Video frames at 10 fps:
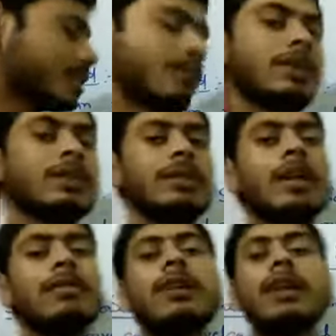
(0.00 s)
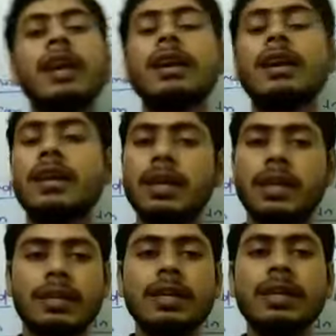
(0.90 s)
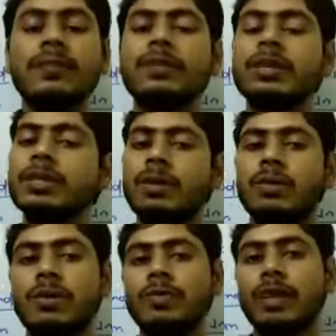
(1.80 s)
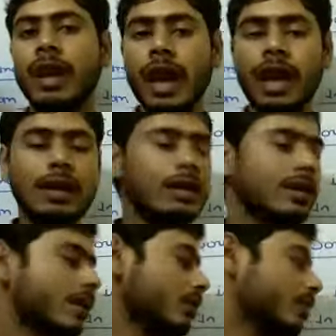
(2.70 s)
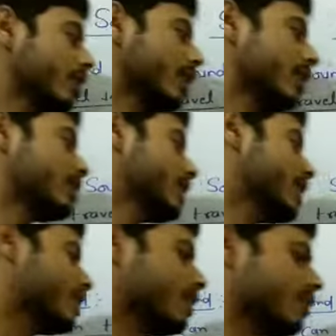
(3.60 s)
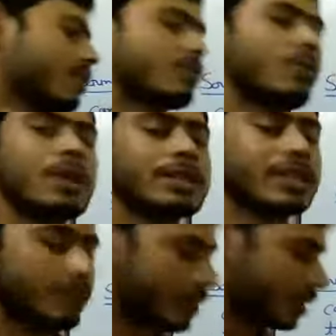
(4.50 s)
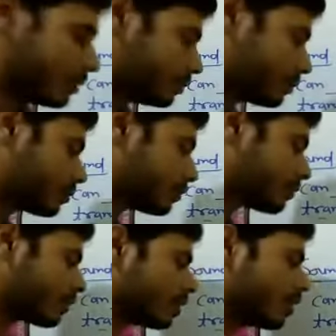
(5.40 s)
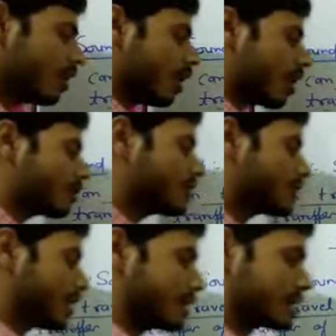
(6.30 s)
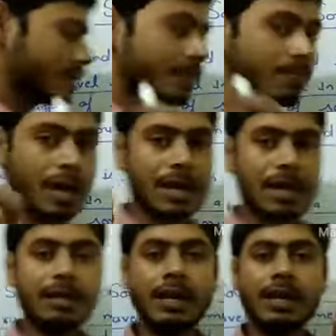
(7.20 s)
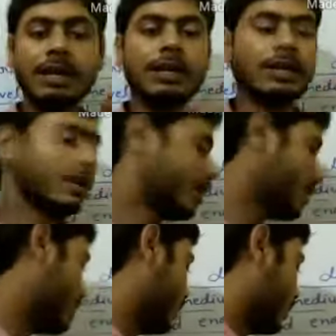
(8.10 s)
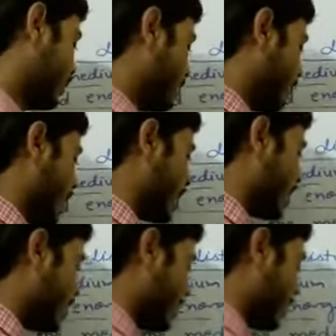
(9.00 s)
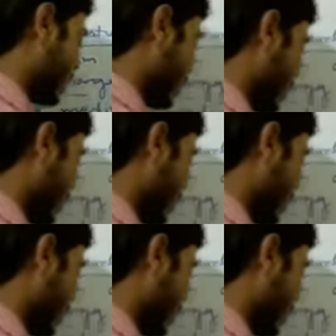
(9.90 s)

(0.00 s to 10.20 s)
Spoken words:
rubber, then we can hear the sound. And now take one more example, or we can say the plucking the plucking.